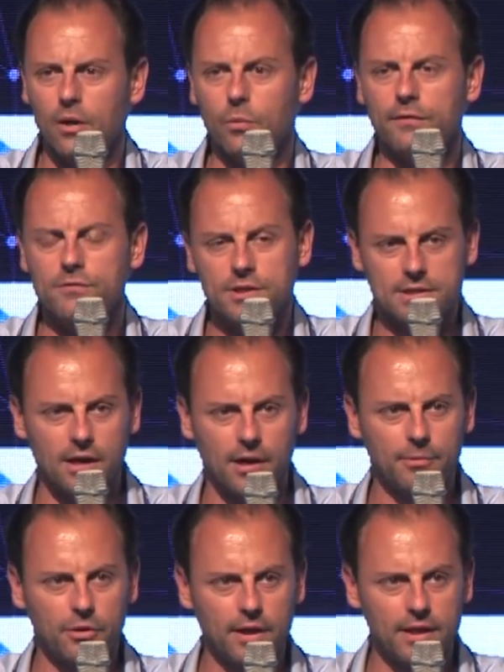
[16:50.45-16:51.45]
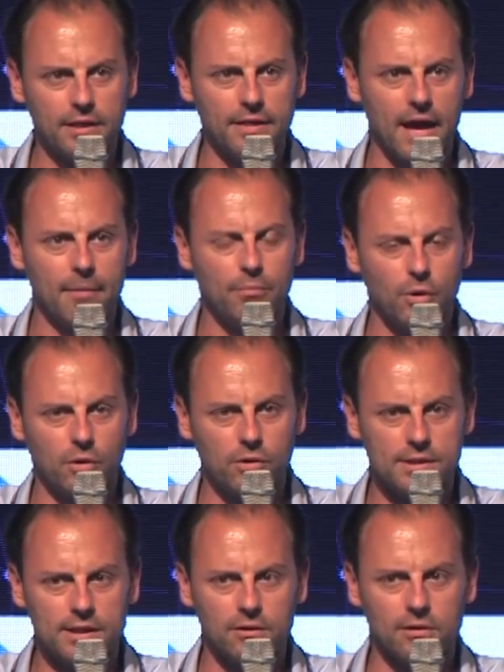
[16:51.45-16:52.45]
We've just upgraded that
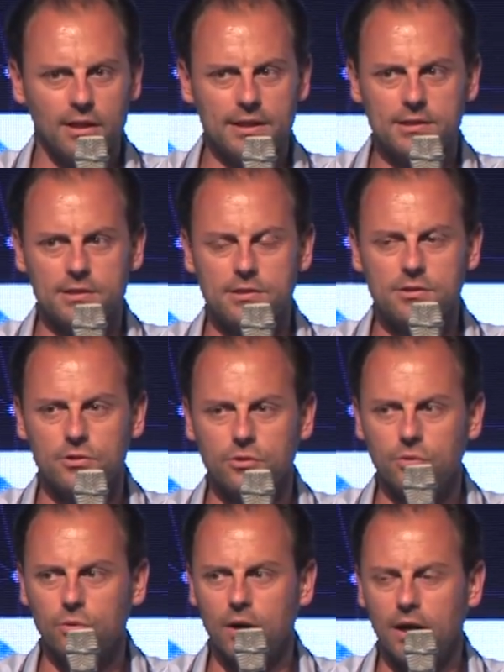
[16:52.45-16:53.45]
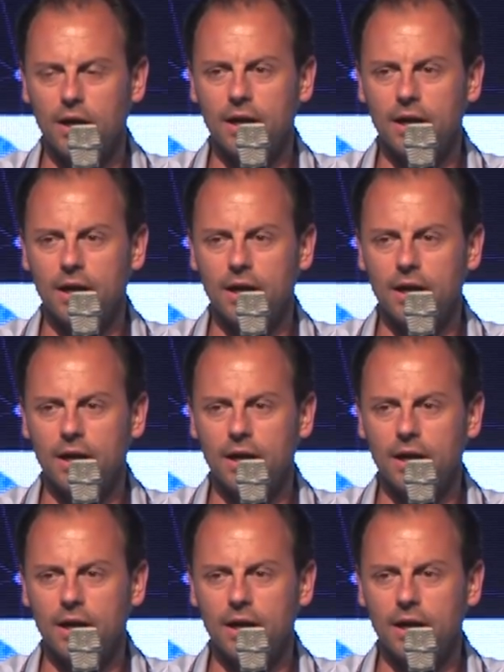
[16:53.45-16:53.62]
broker-dealer license to